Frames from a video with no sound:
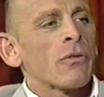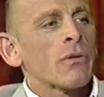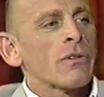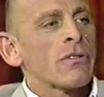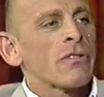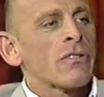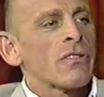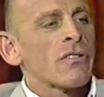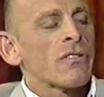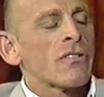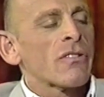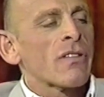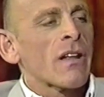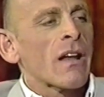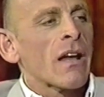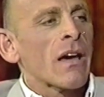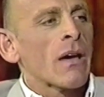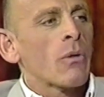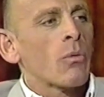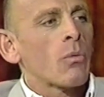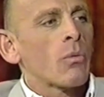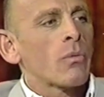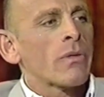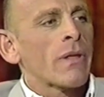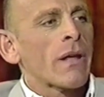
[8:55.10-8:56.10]
for instance, that
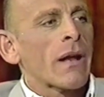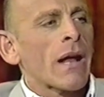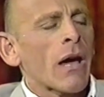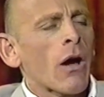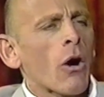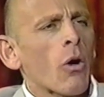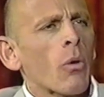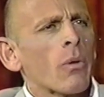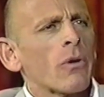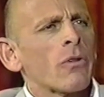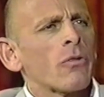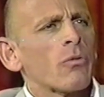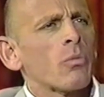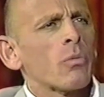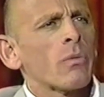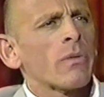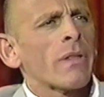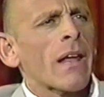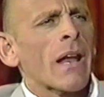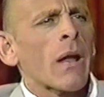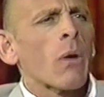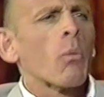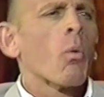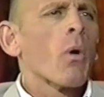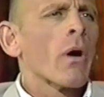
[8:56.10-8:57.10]
I
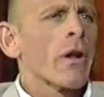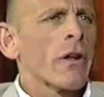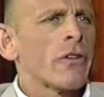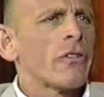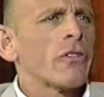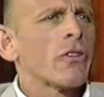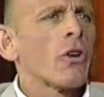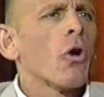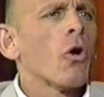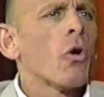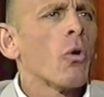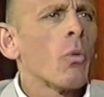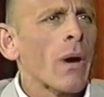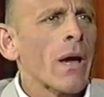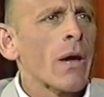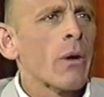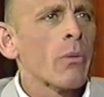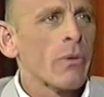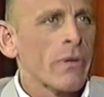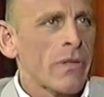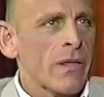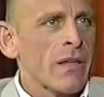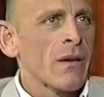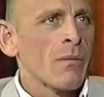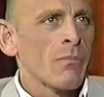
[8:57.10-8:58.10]
wanted to go away
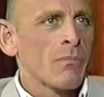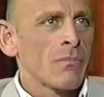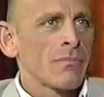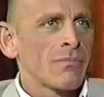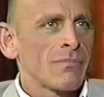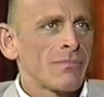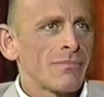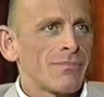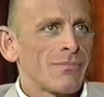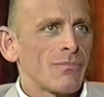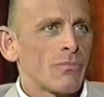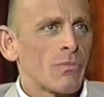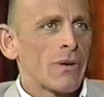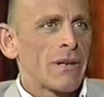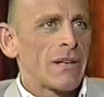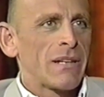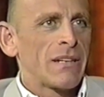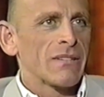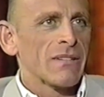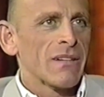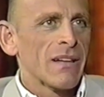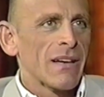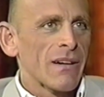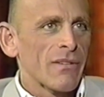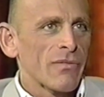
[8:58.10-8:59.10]
with him when
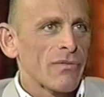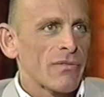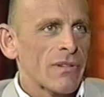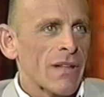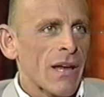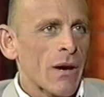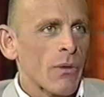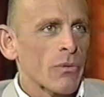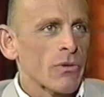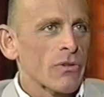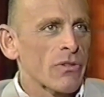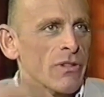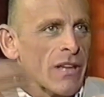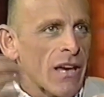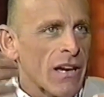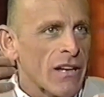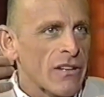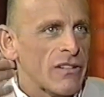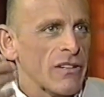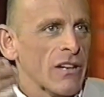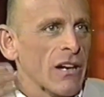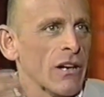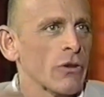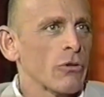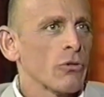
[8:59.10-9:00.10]
he left. That was the
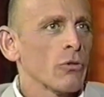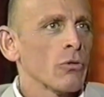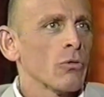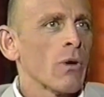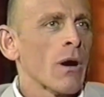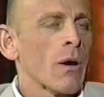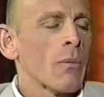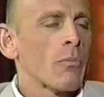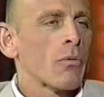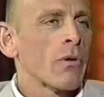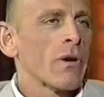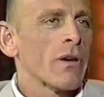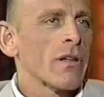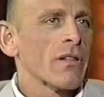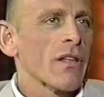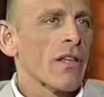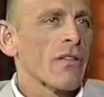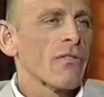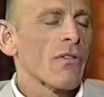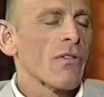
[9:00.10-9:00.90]
idea I grew up with.